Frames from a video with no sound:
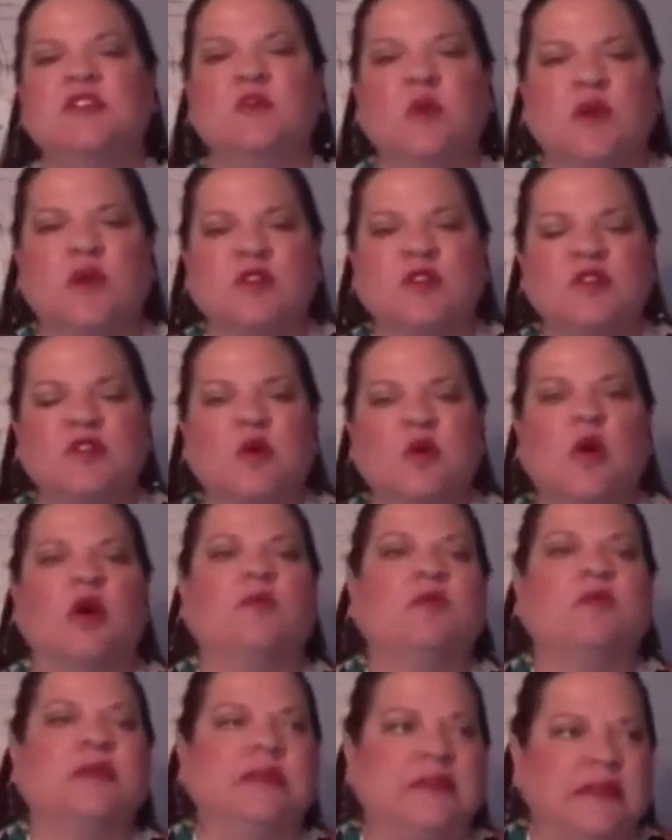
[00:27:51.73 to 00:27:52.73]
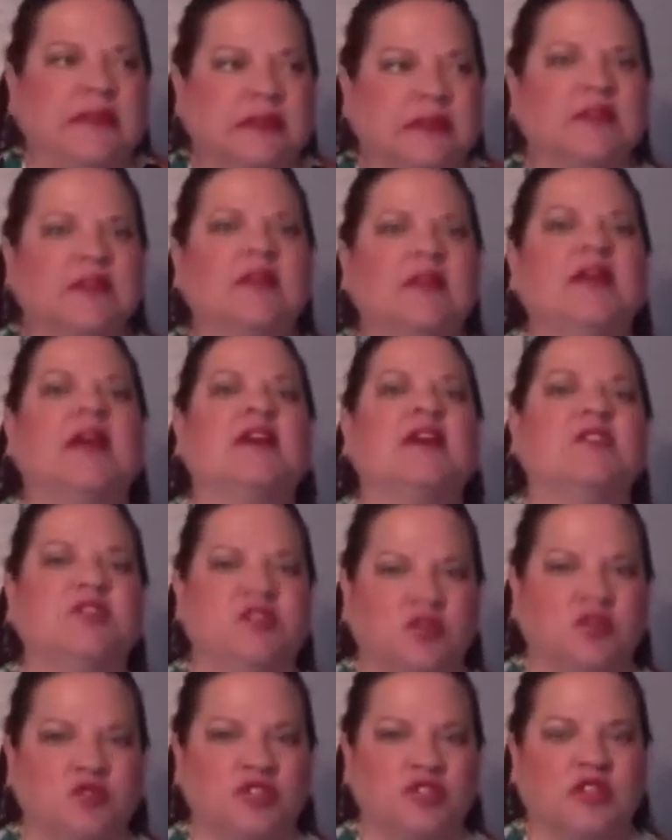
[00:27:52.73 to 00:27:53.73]
you also are politically and
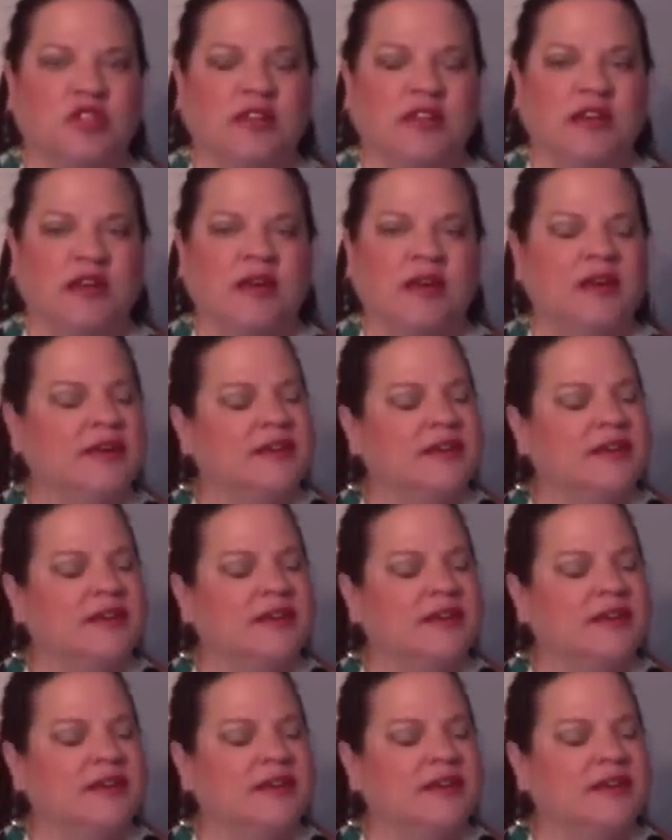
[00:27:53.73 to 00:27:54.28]
socially.